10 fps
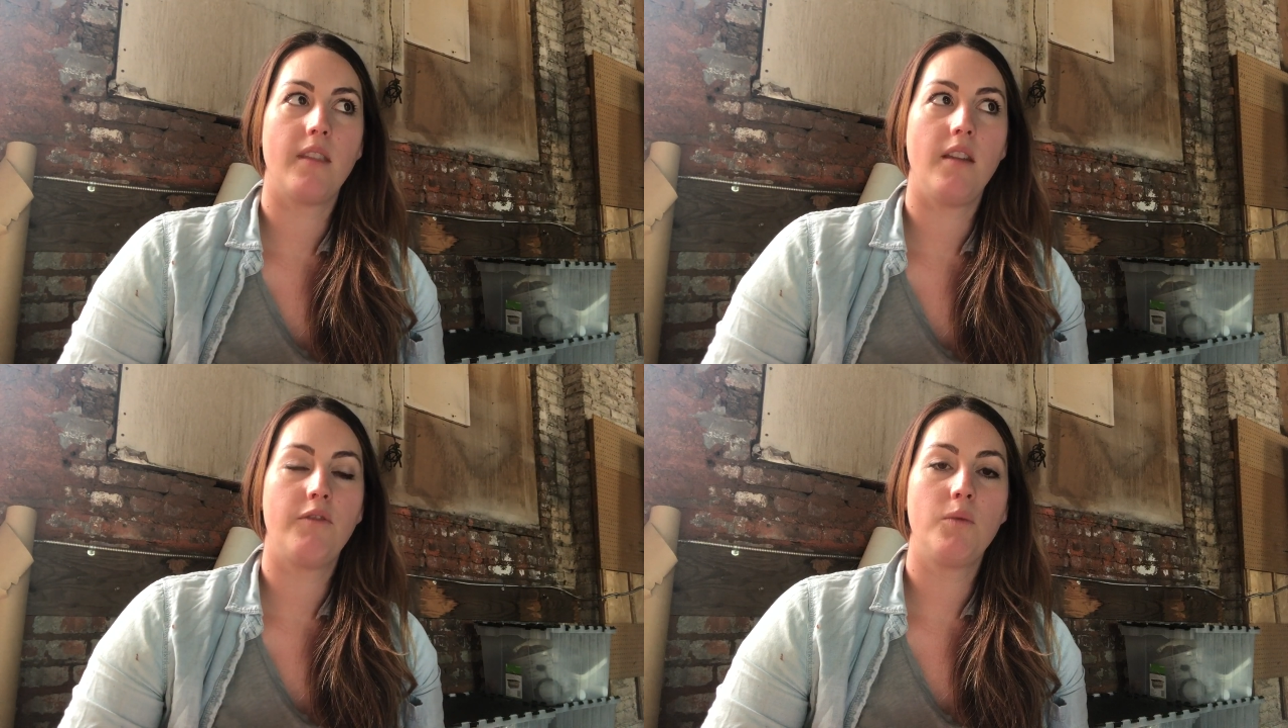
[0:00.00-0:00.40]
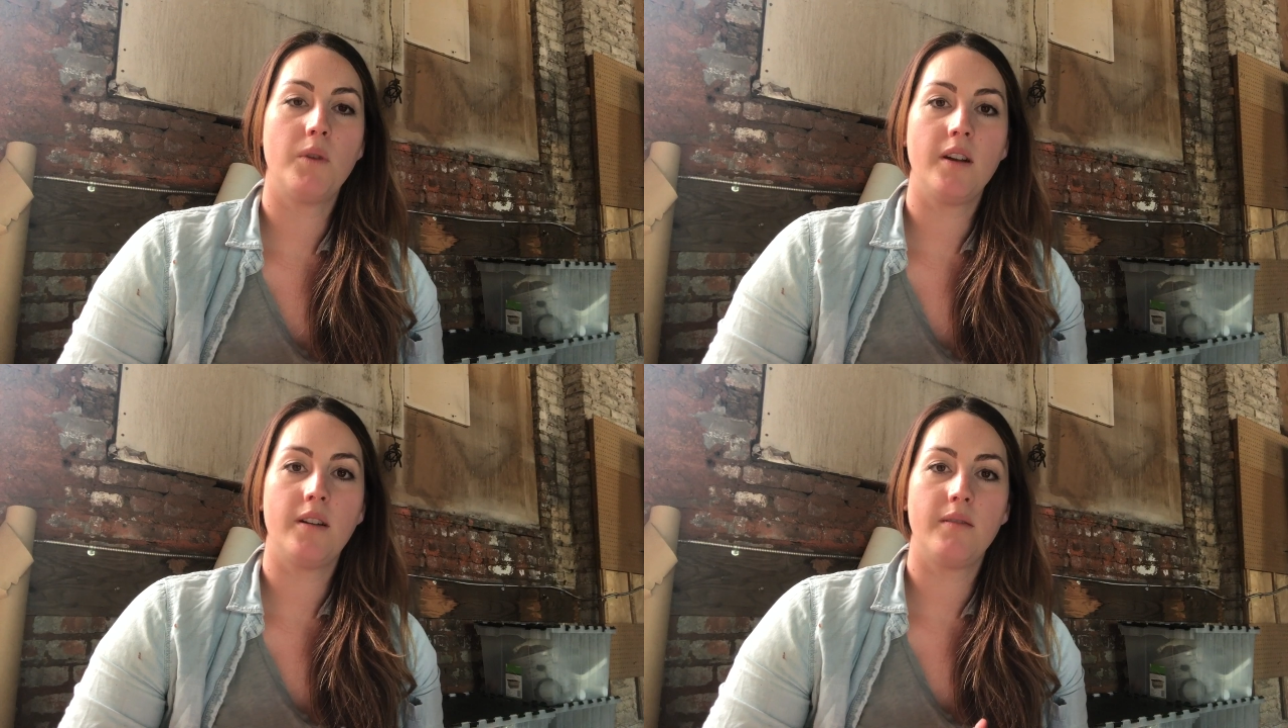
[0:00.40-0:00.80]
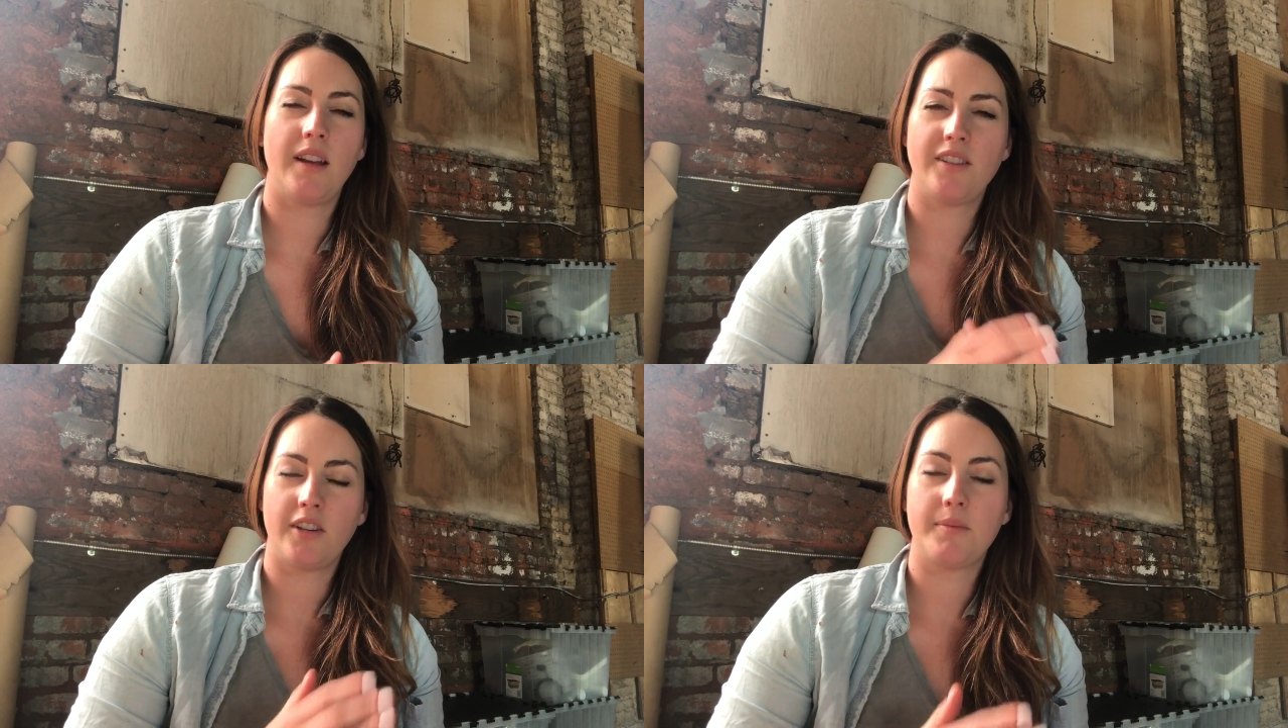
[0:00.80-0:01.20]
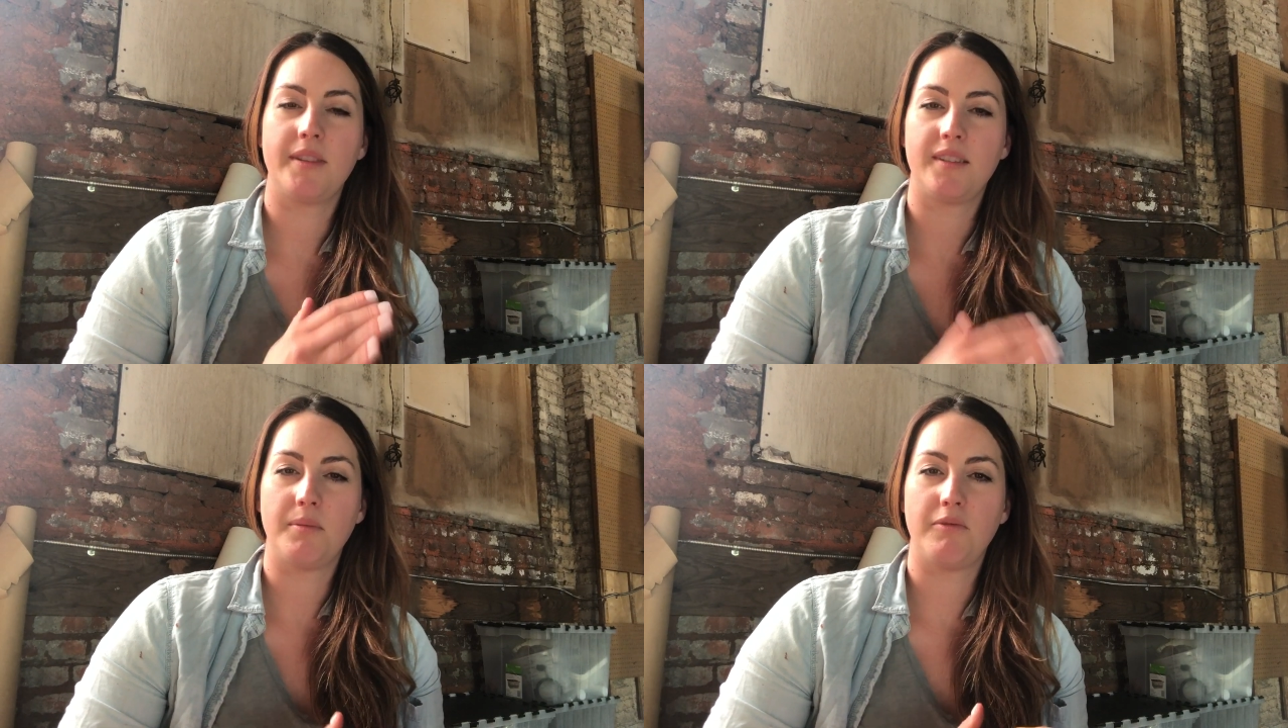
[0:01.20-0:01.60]
if you want to, I talked
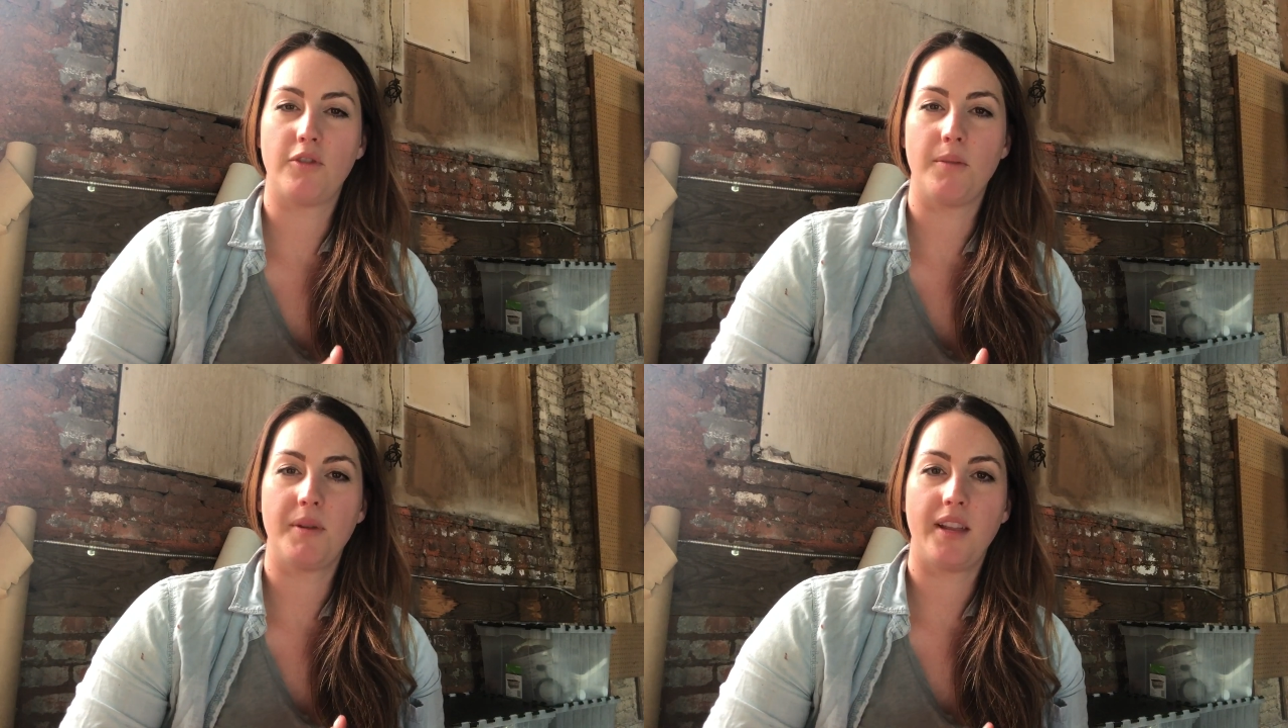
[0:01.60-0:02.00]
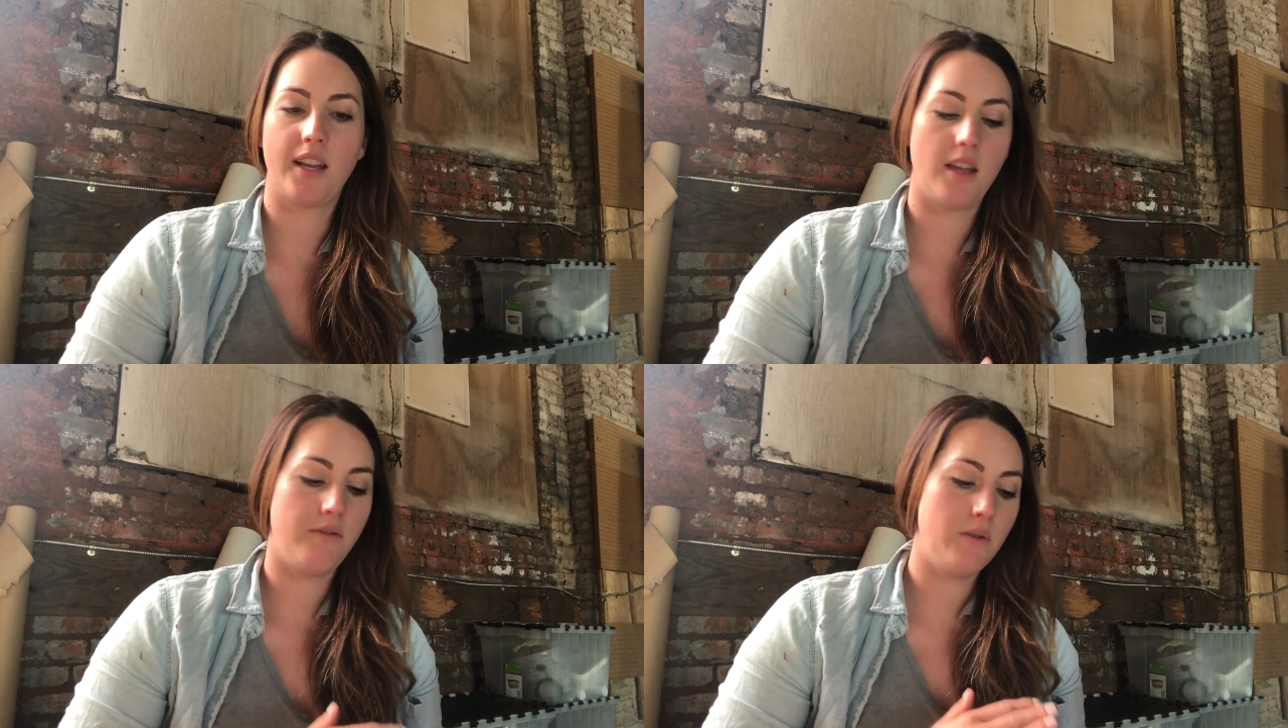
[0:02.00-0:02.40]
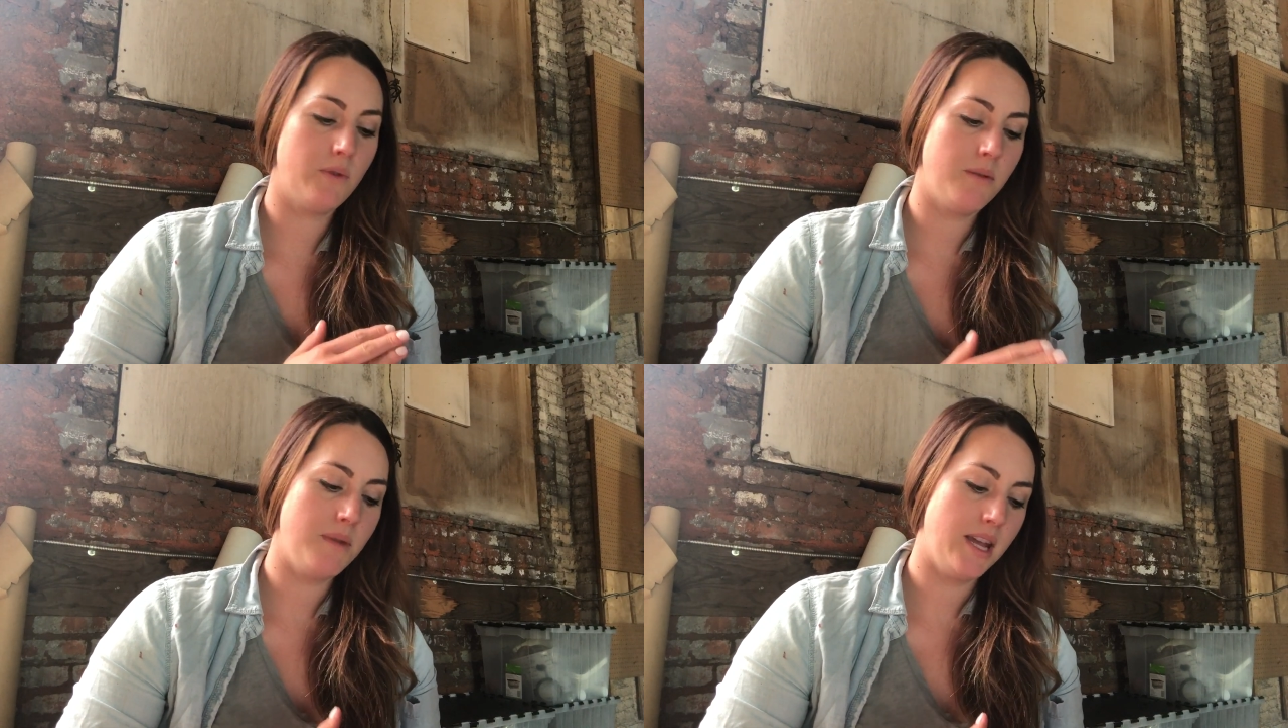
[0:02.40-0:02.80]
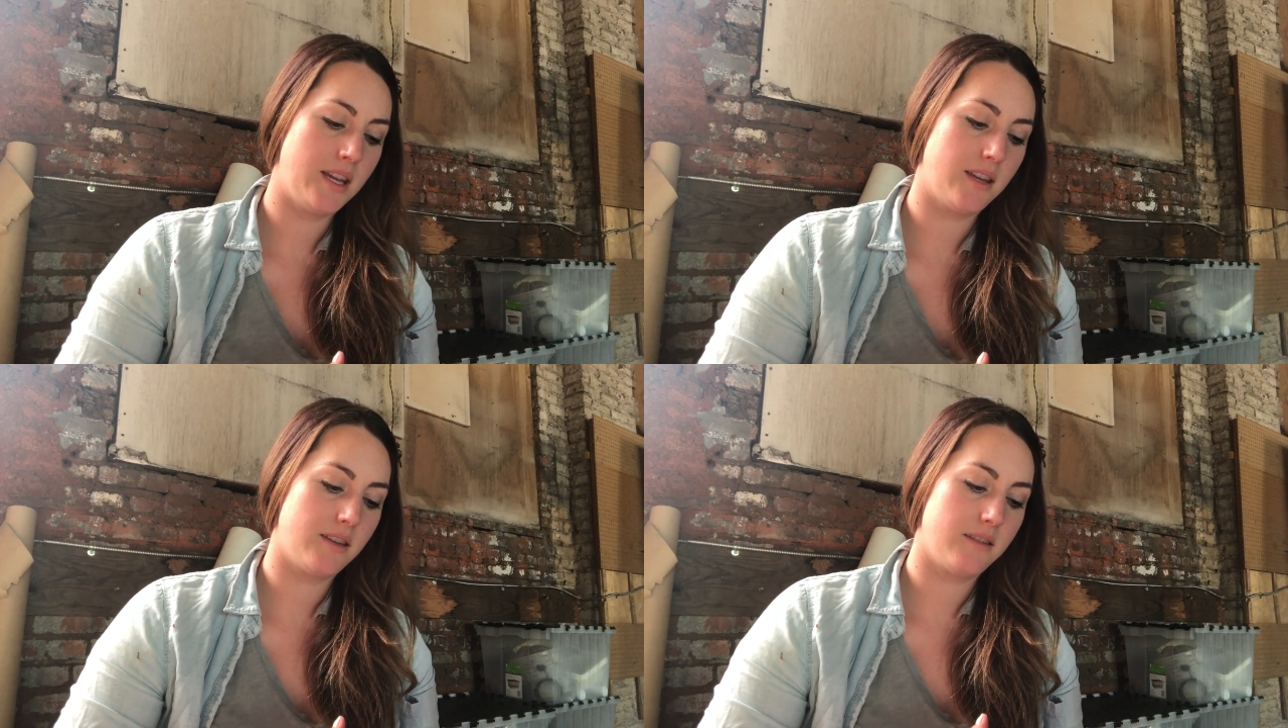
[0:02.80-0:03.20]
about this before, but like if you want to
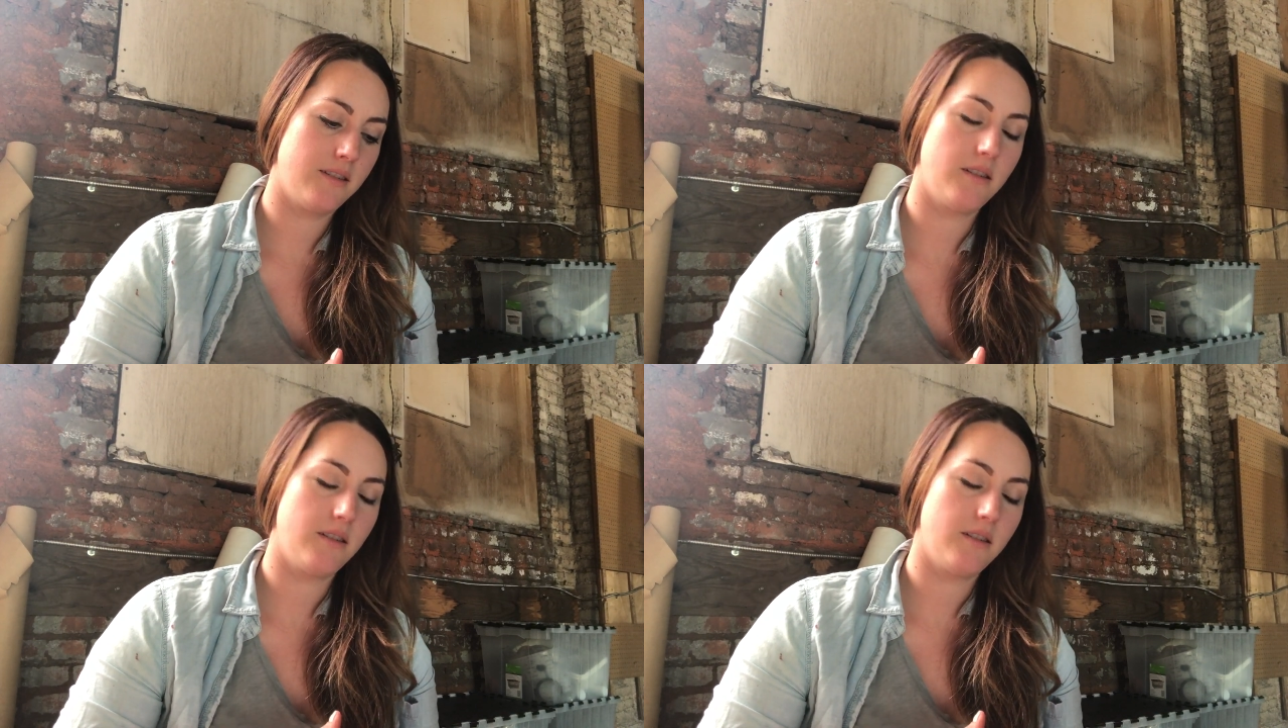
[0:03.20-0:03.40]
make